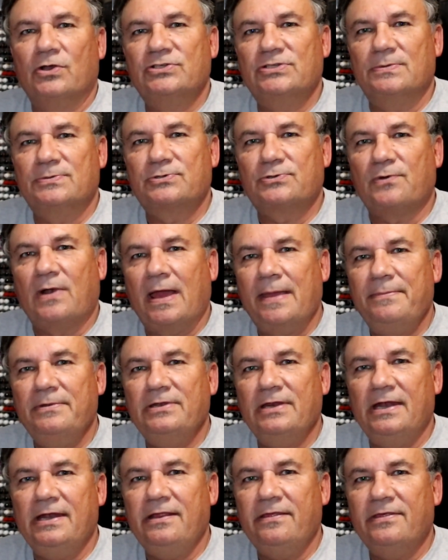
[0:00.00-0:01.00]
subscribing
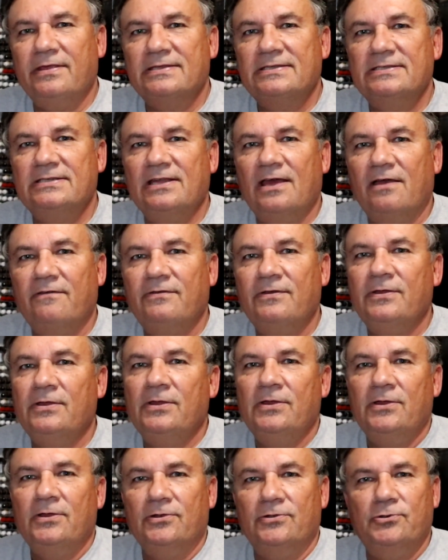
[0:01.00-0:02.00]
to any of this stuff,
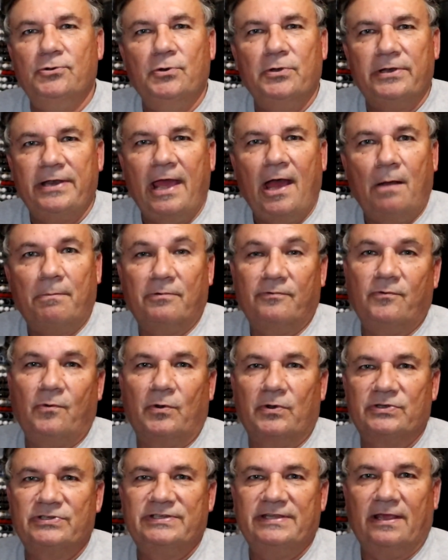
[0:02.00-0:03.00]
do it now
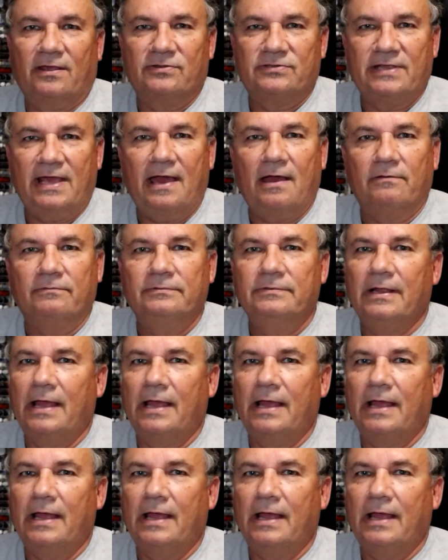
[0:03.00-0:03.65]
before it sells out.